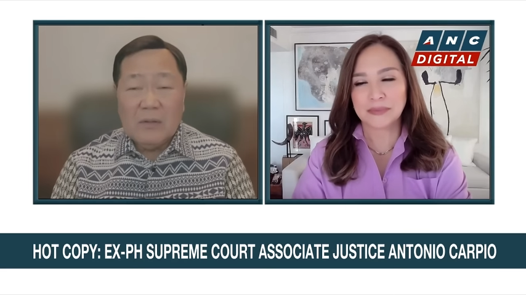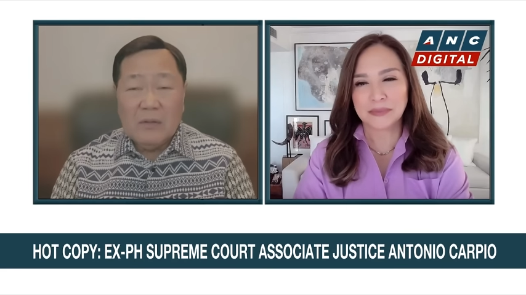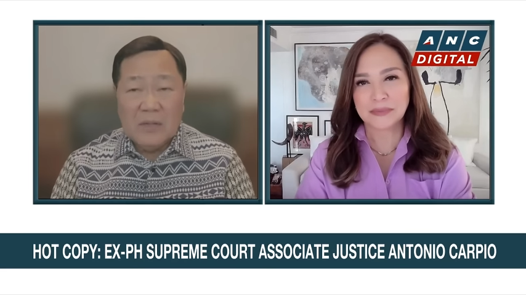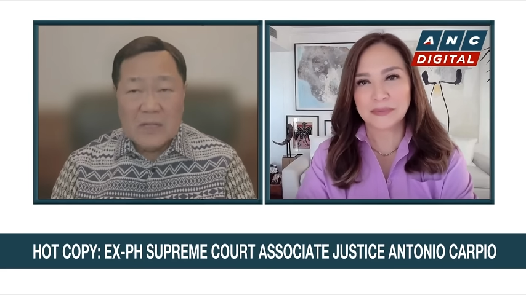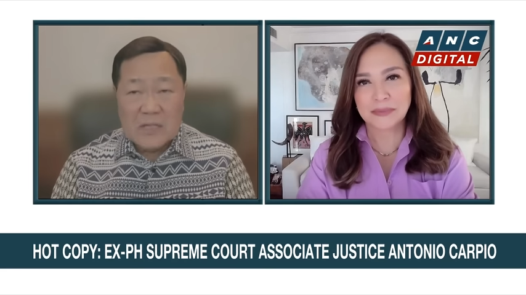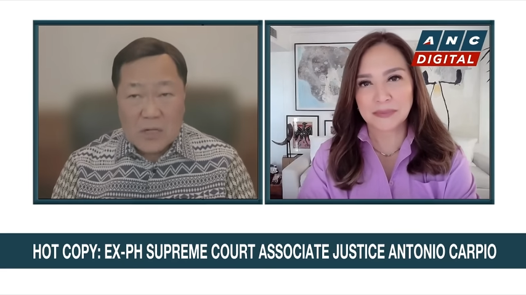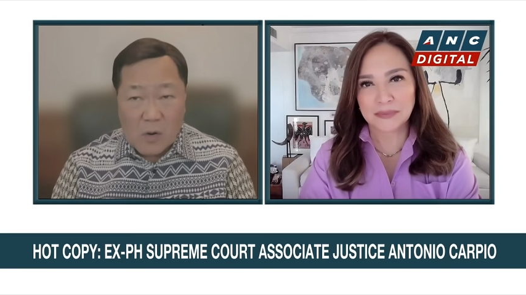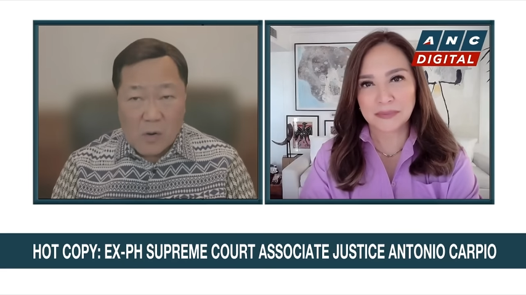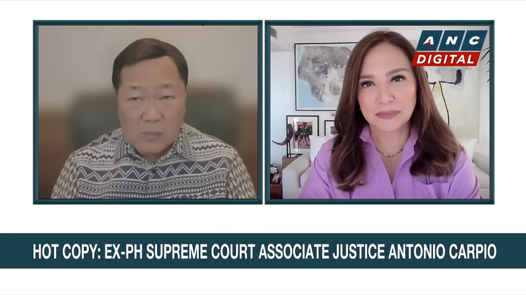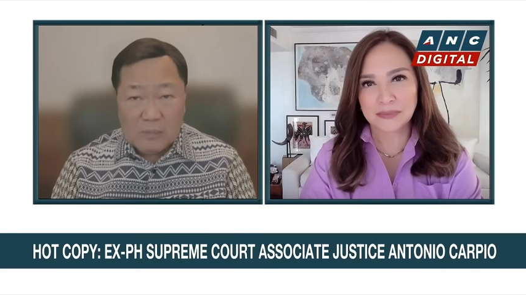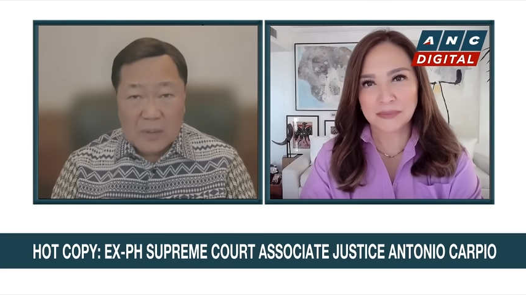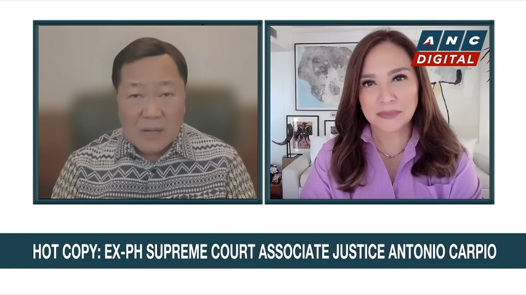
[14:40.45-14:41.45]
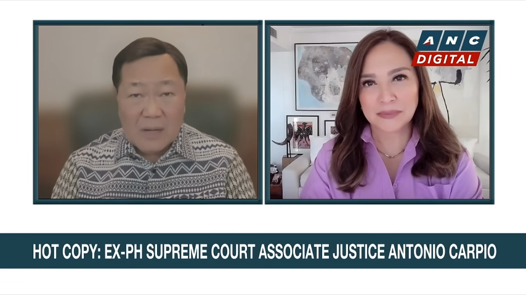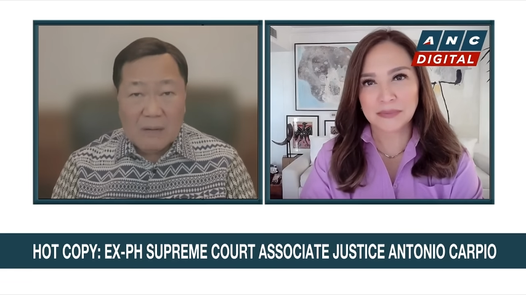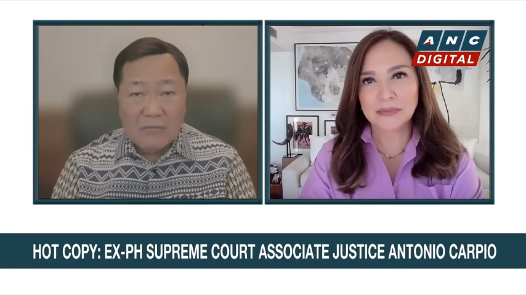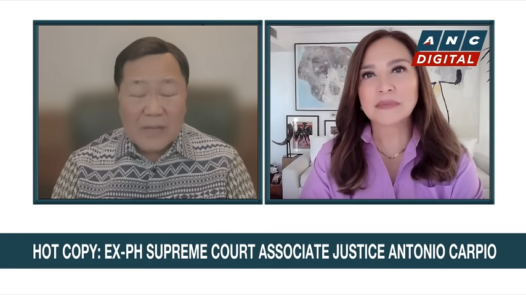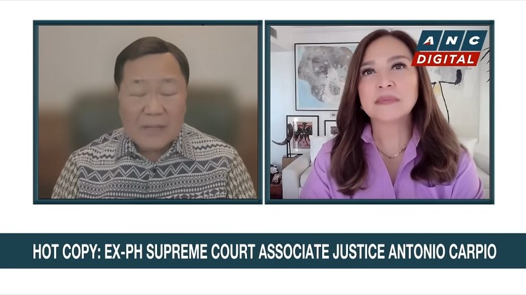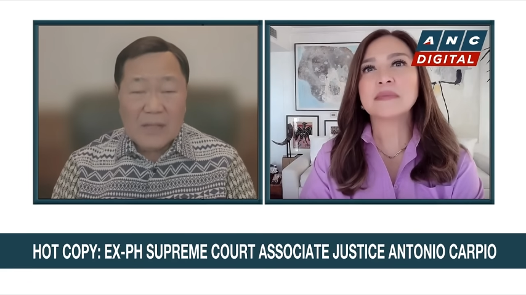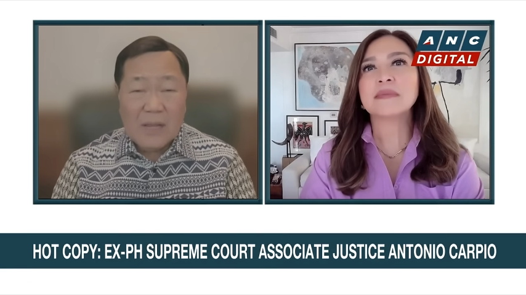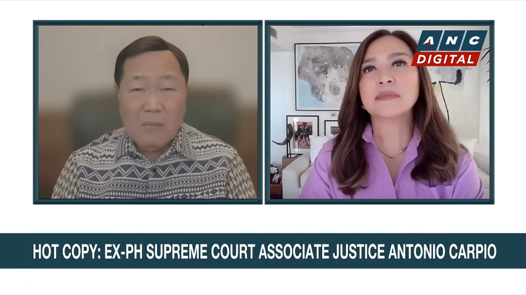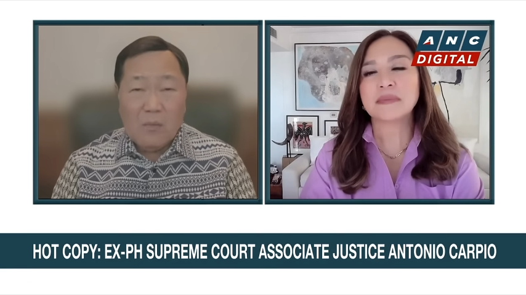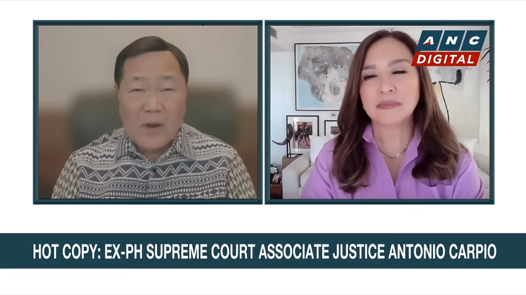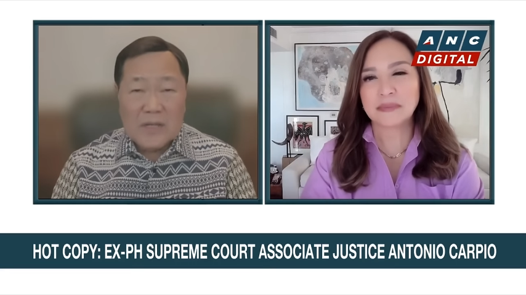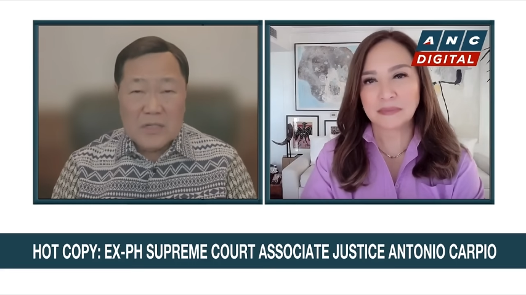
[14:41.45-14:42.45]
Speaker 1: on the scope. Vietnam
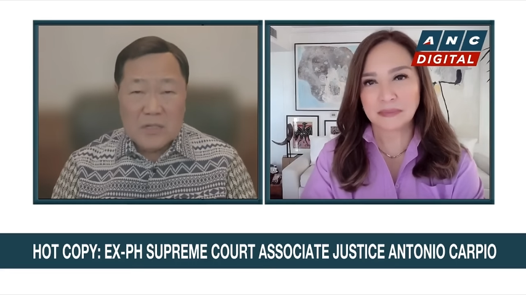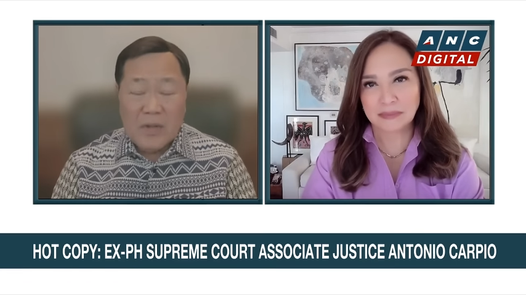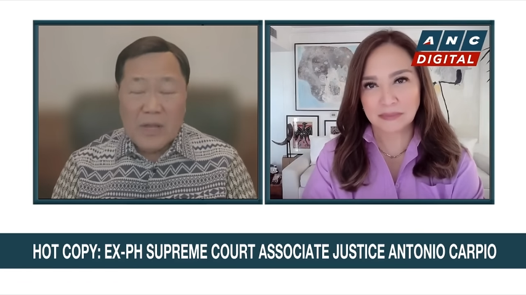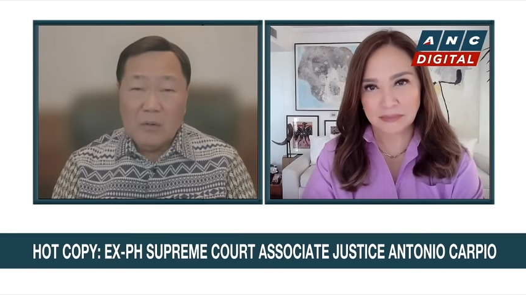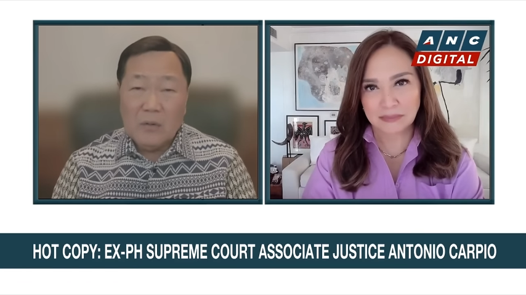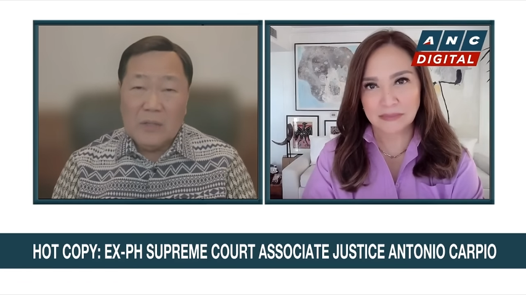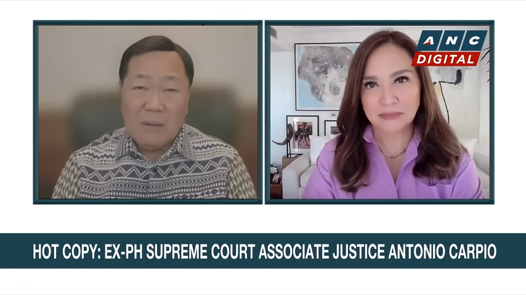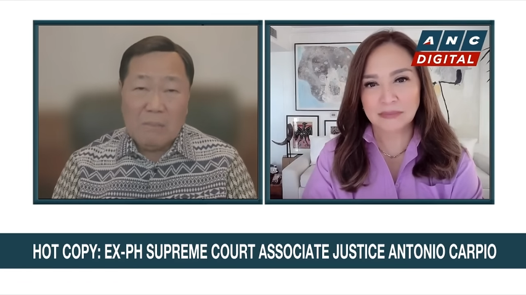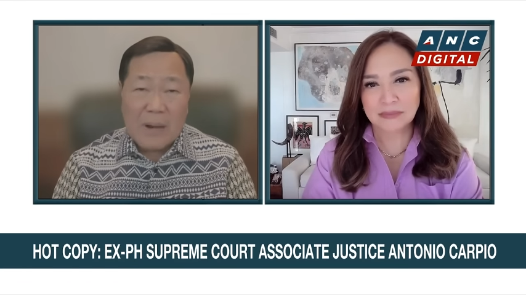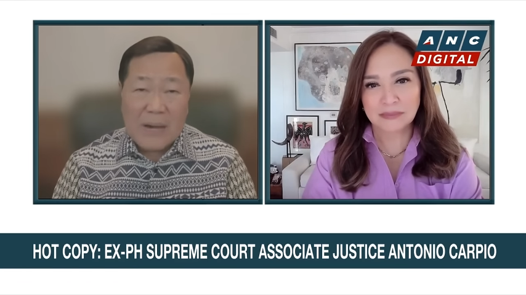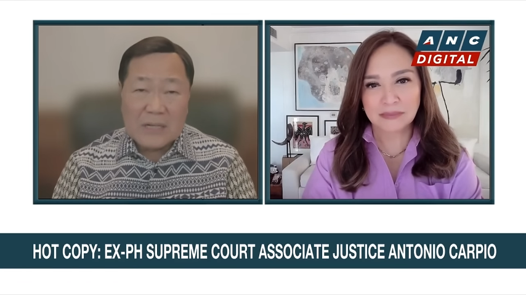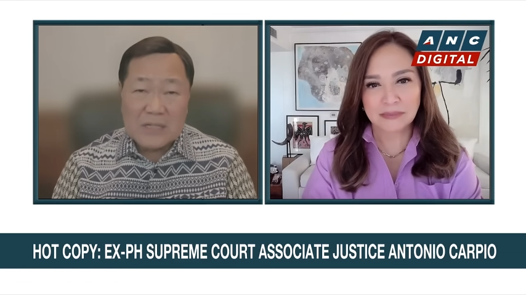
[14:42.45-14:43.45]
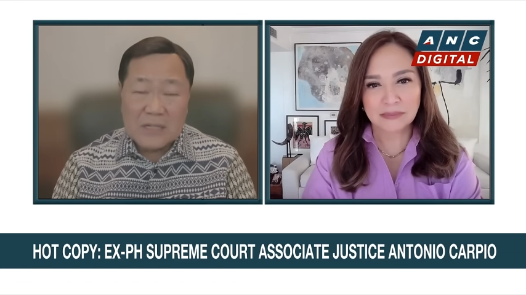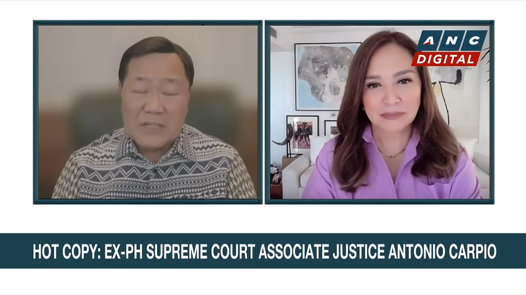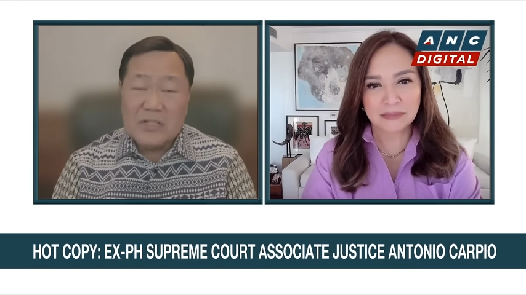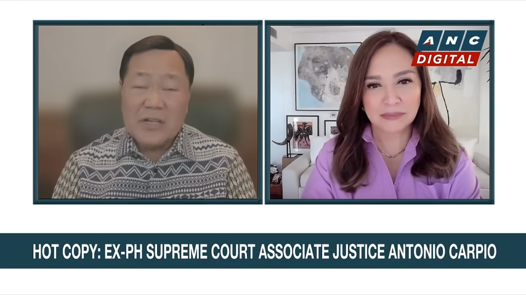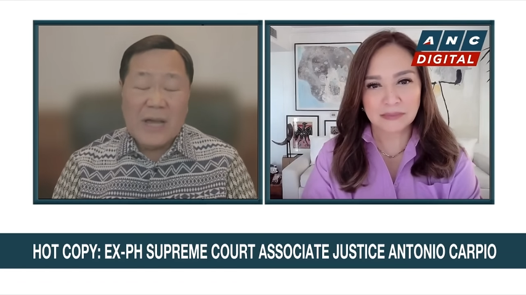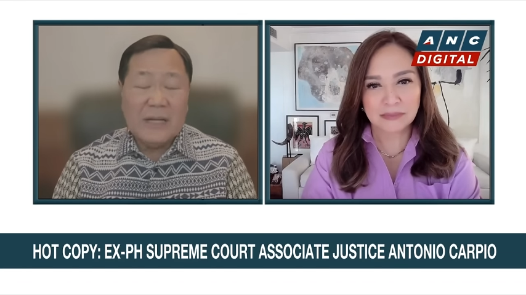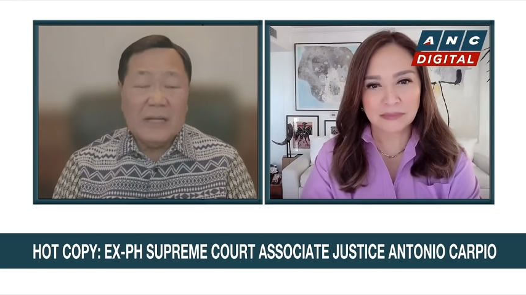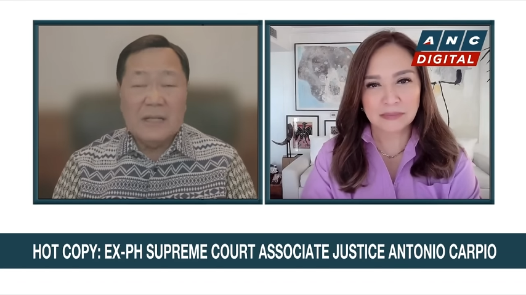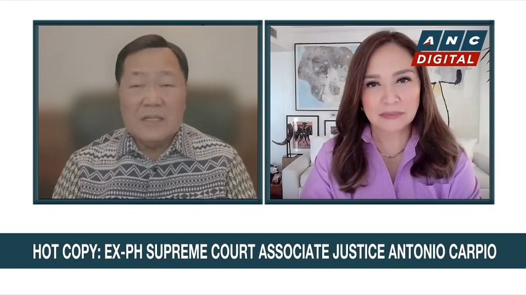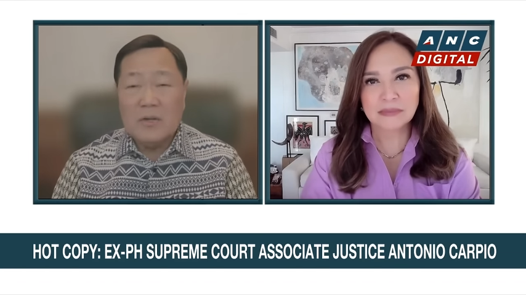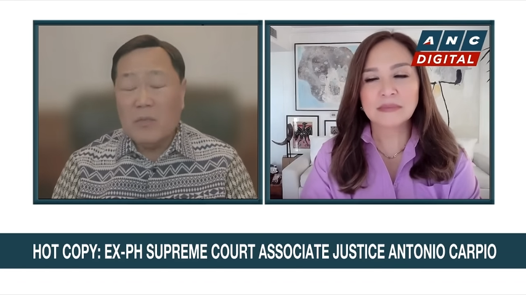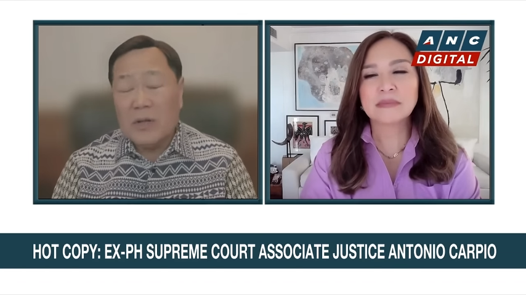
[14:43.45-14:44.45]
wants to include the Paracels. China
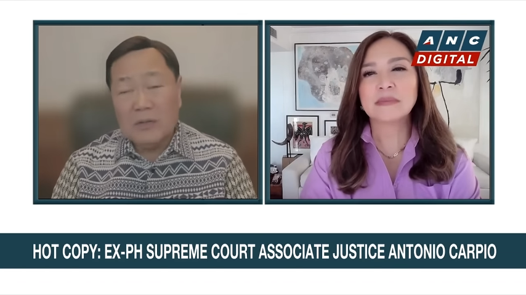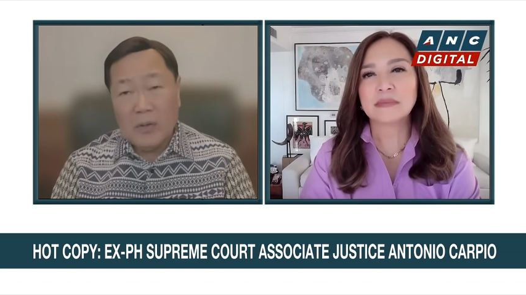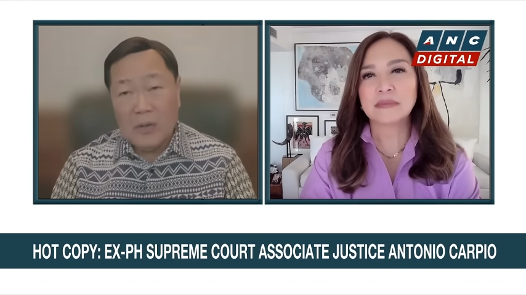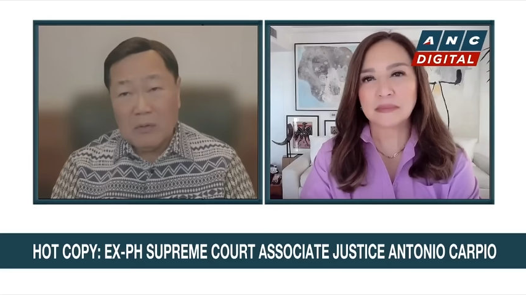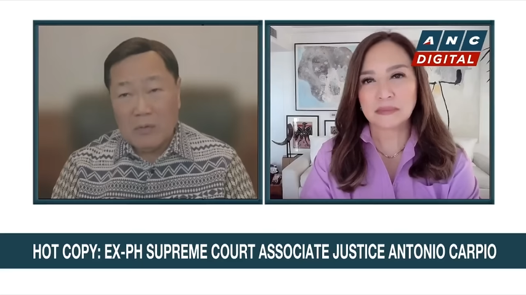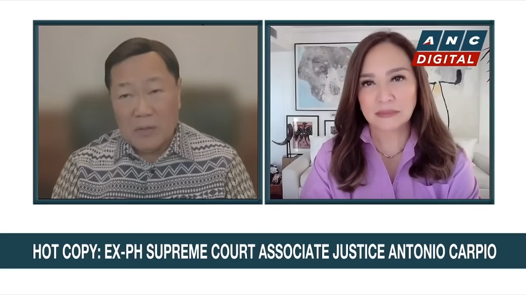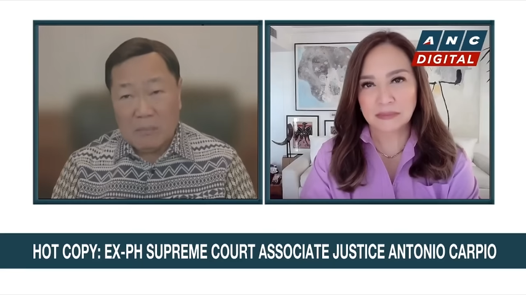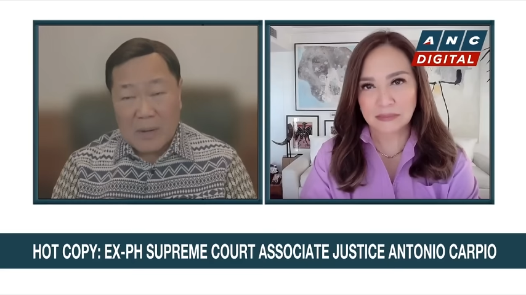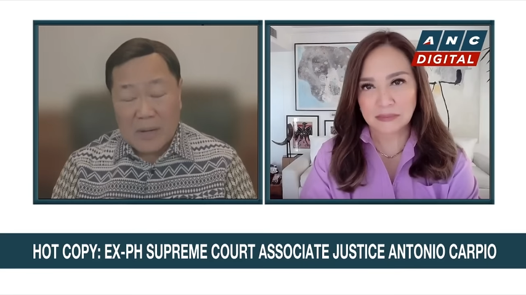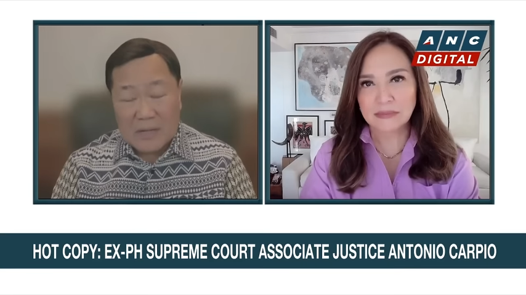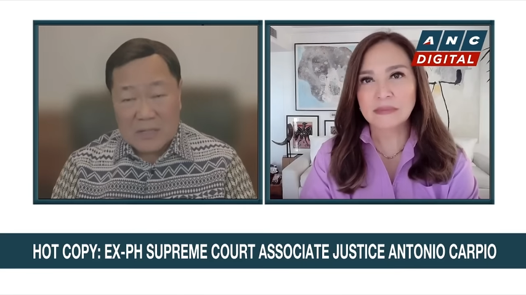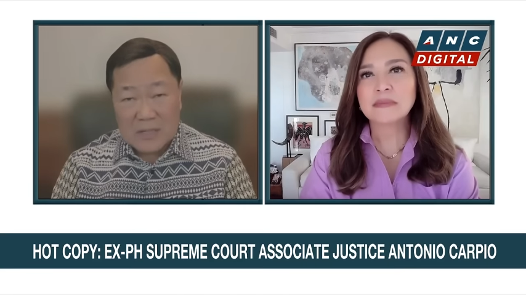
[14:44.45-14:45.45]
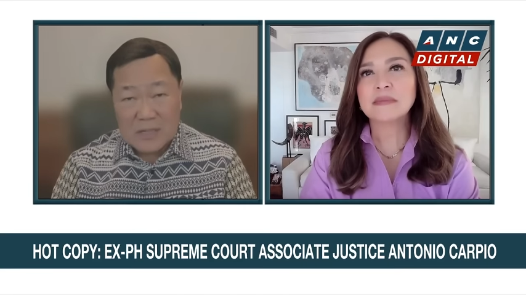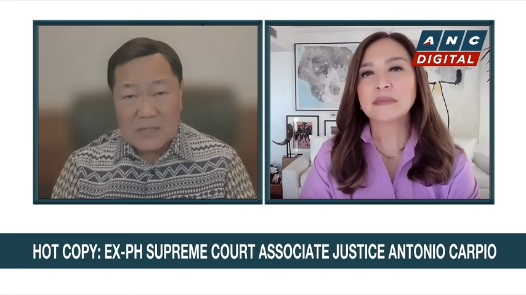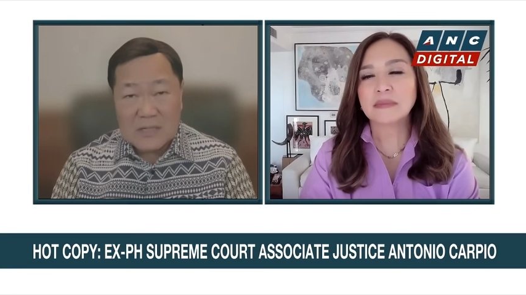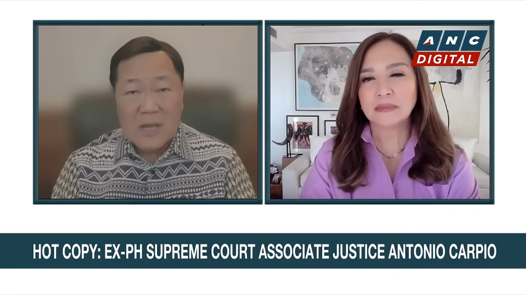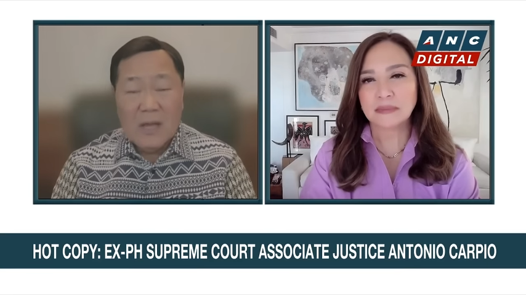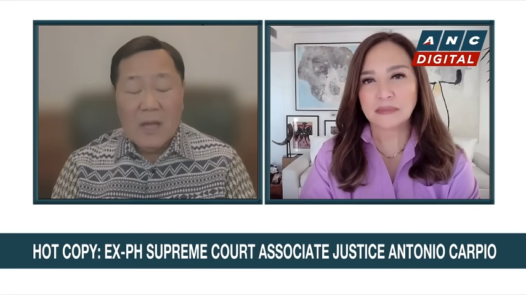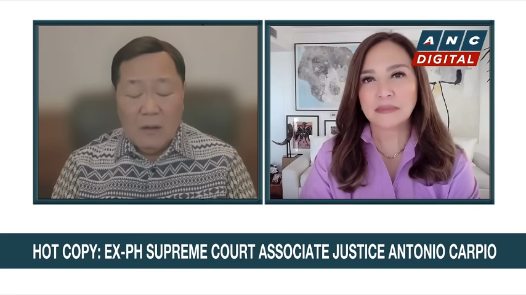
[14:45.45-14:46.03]
doesn't want to include the Paracels.